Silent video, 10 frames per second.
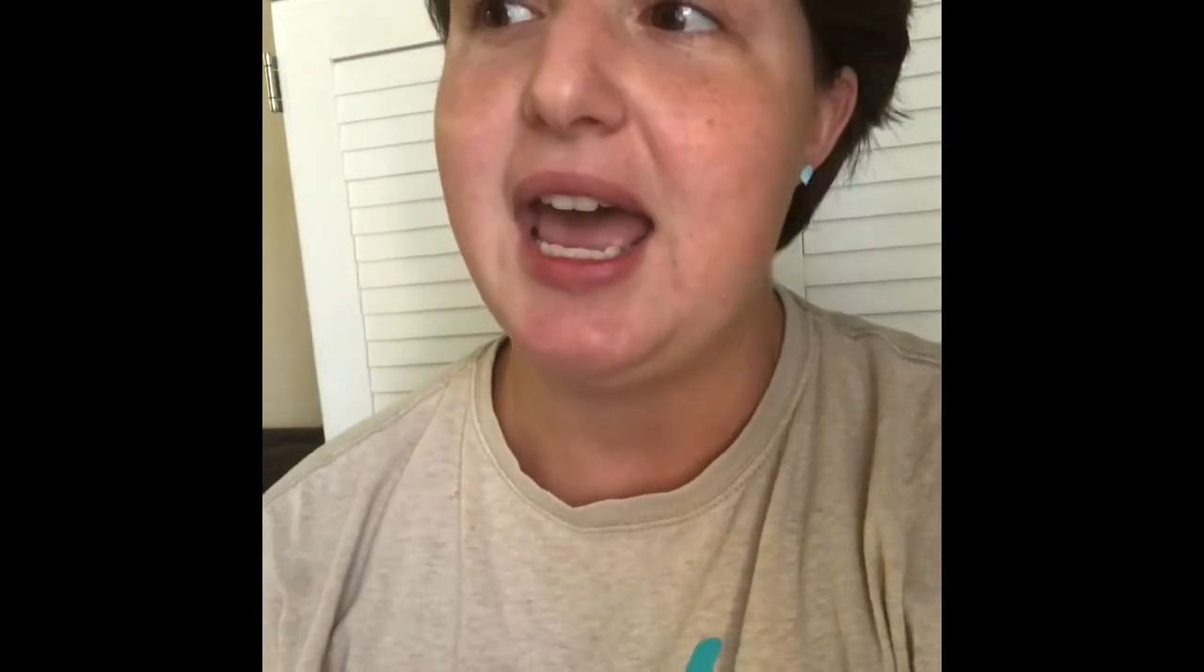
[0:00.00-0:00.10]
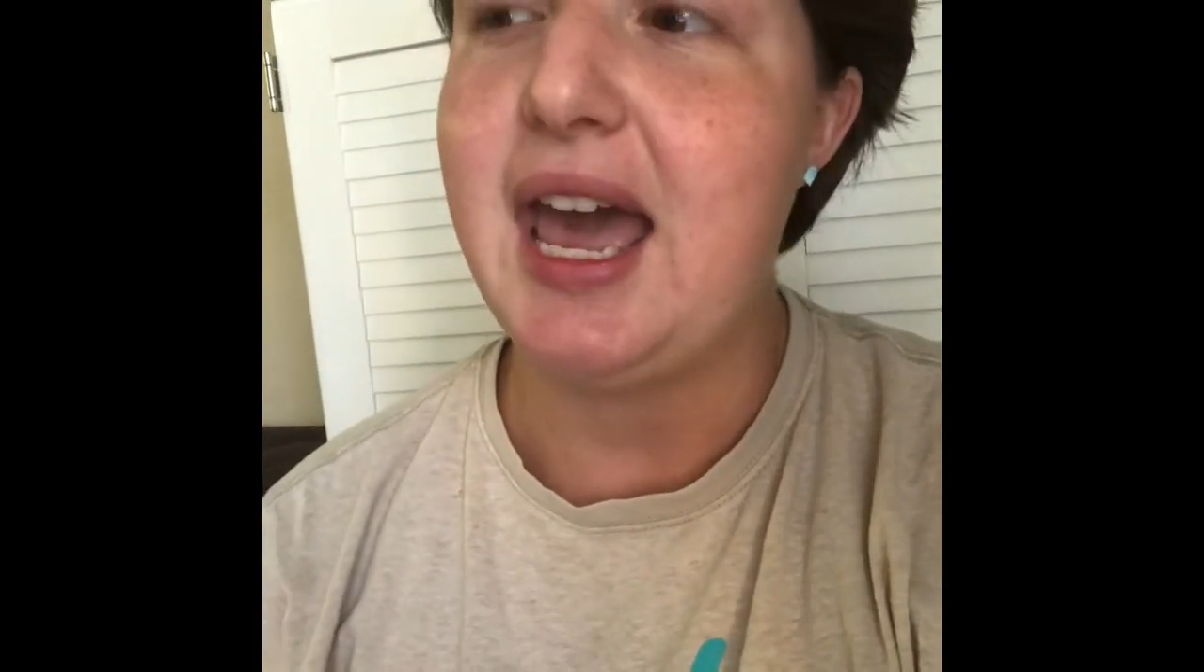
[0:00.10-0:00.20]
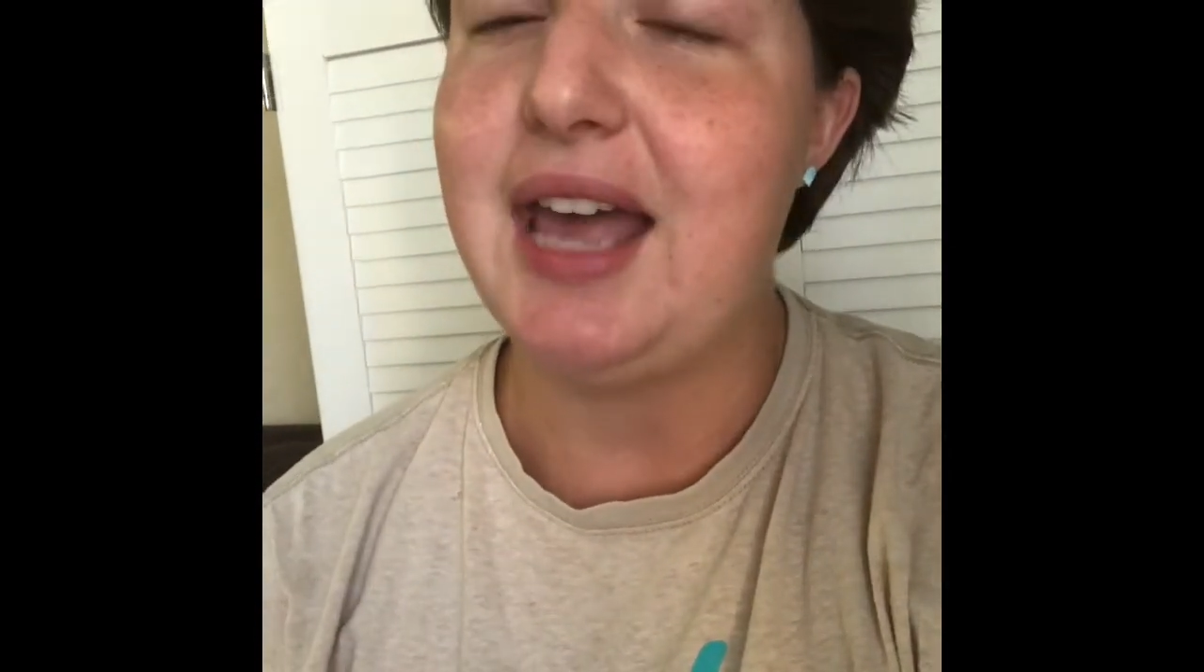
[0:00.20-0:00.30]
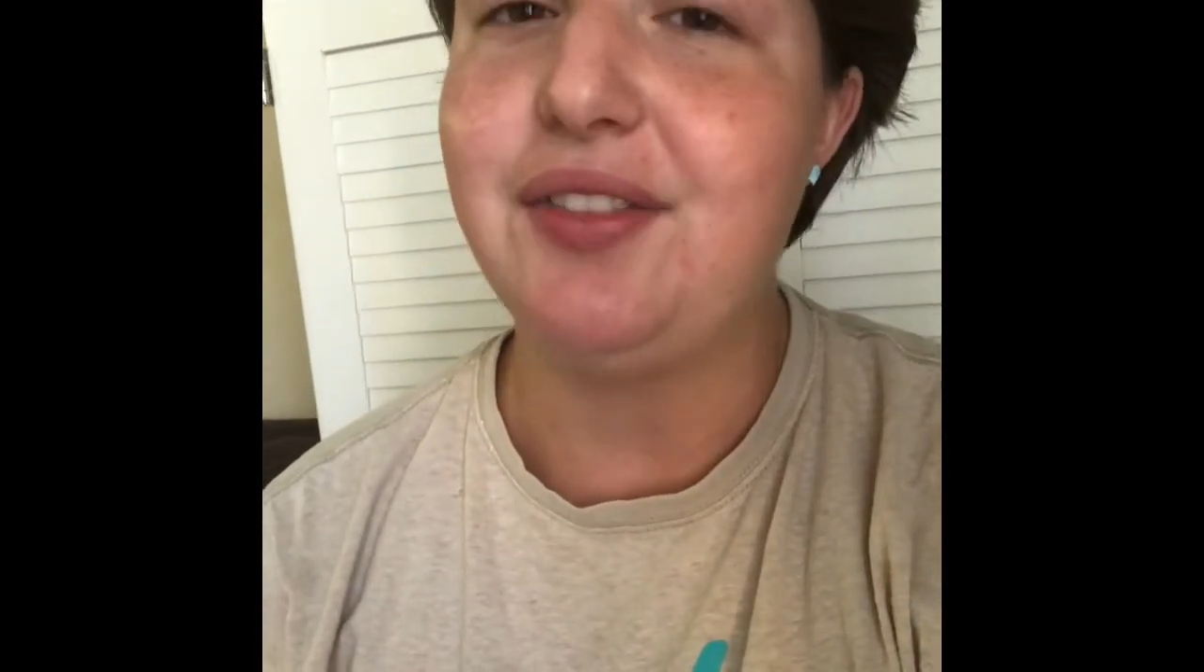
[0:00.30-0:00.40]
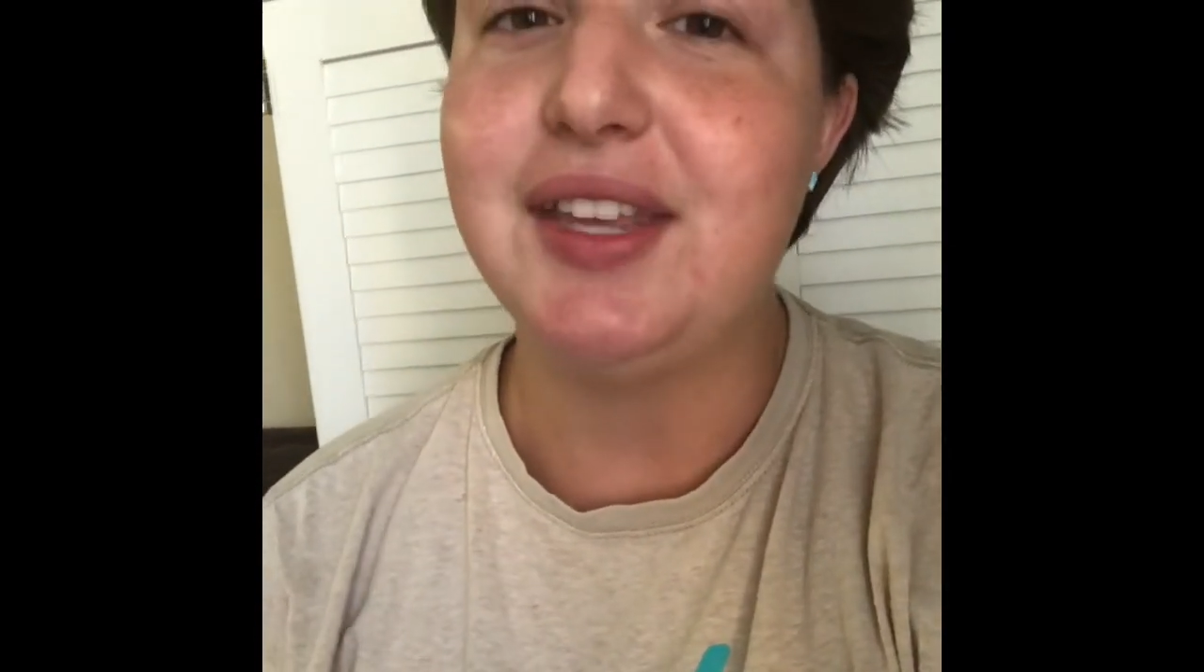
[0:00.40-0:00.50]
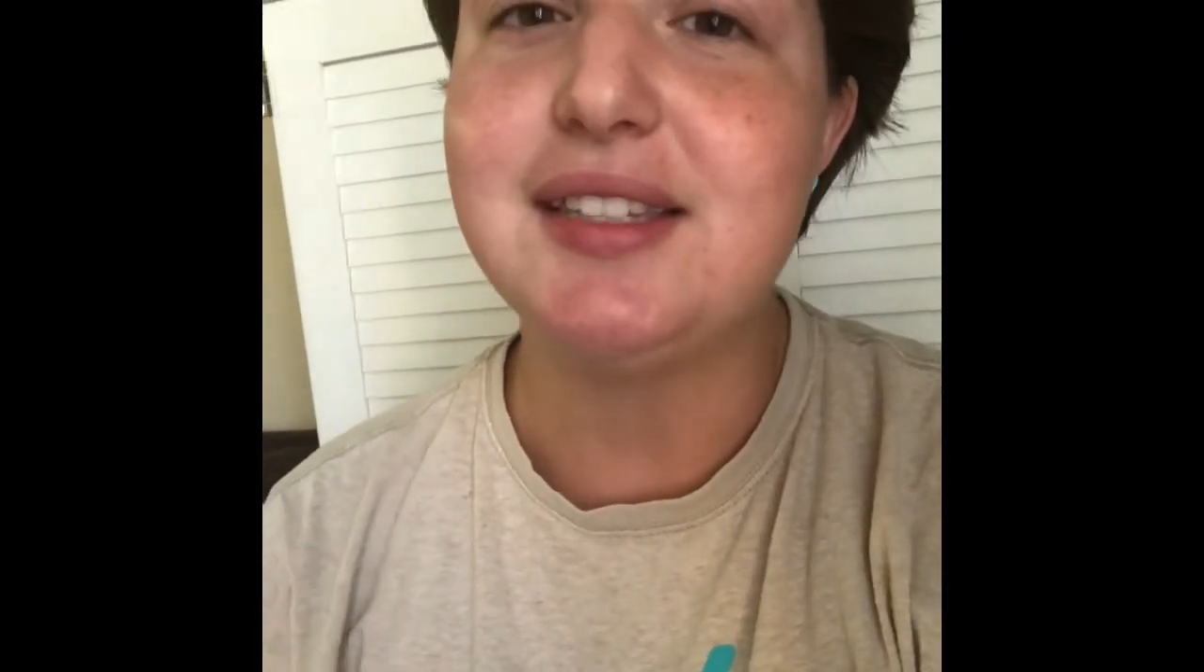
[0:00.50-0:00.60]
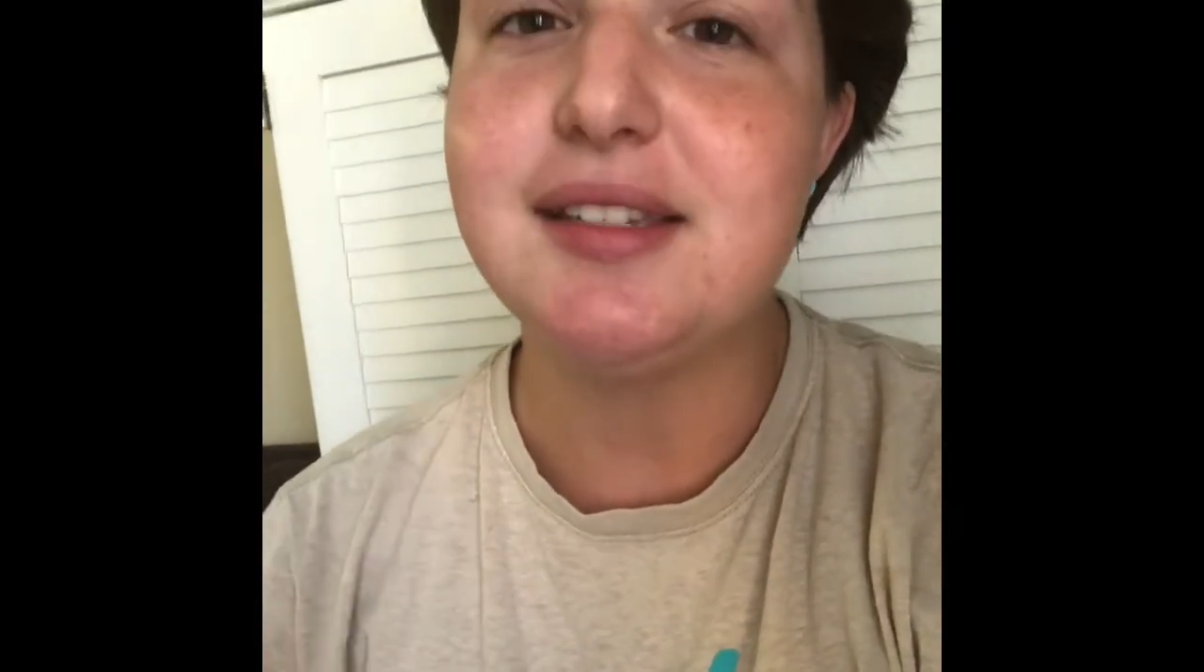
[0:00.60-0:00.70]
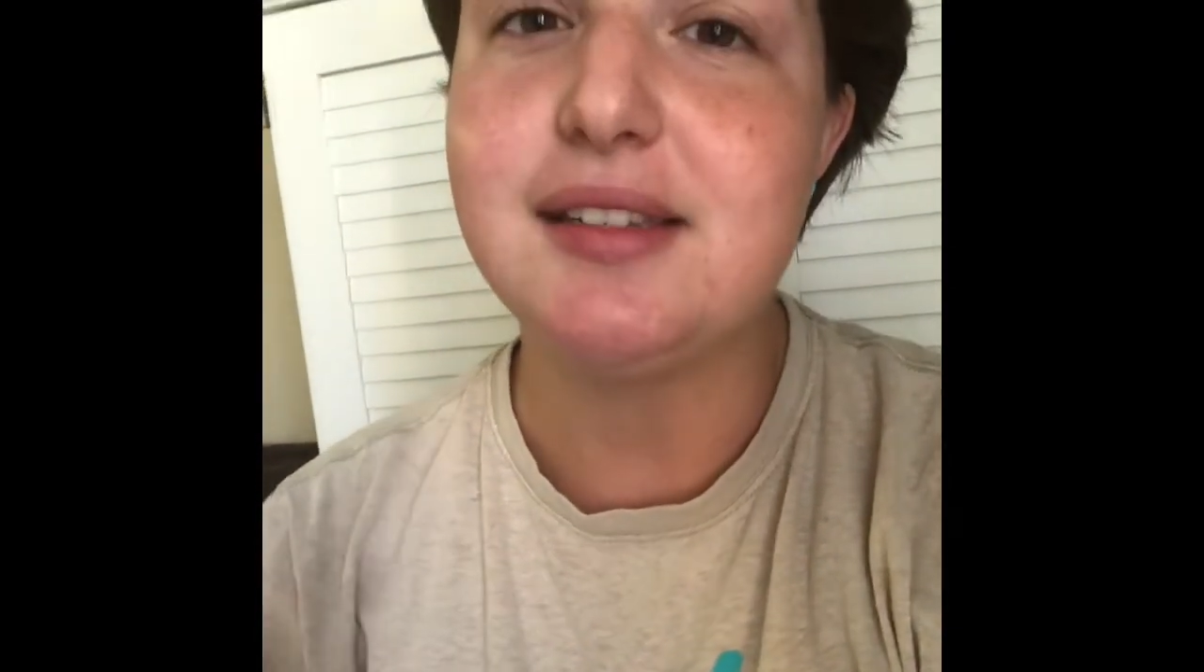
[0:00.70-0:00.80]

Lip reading: And this is